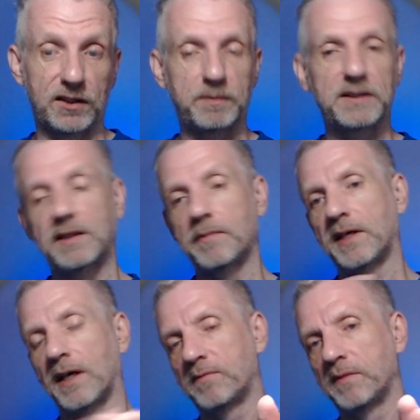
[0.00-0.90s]
It's been
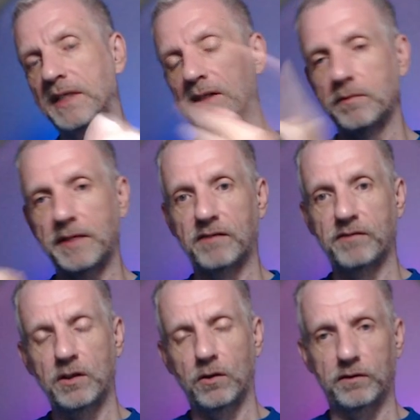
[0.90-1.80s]
something I've been meaning to make a
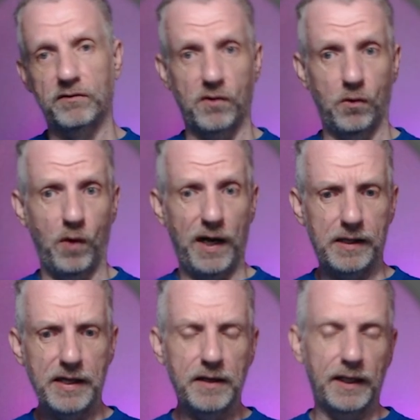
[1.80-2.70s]
video on for a
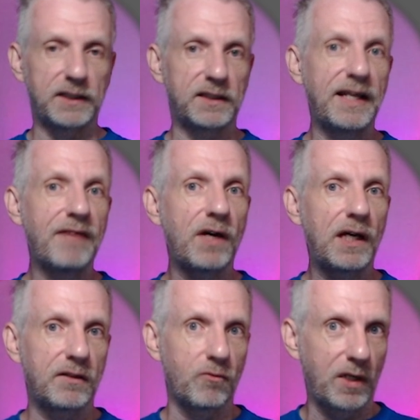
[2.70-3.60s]
while. I just never
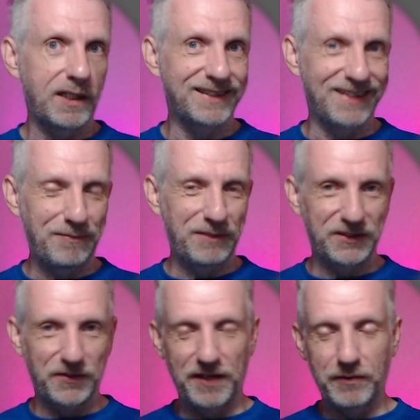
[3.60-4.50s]
had the right example.
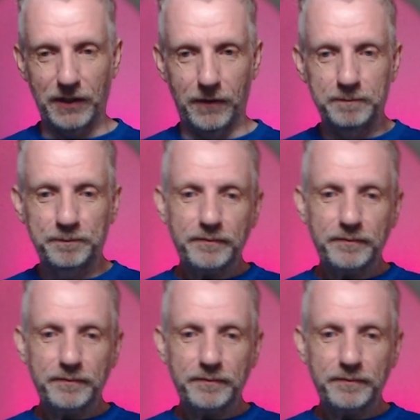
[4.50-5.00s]
So there we go.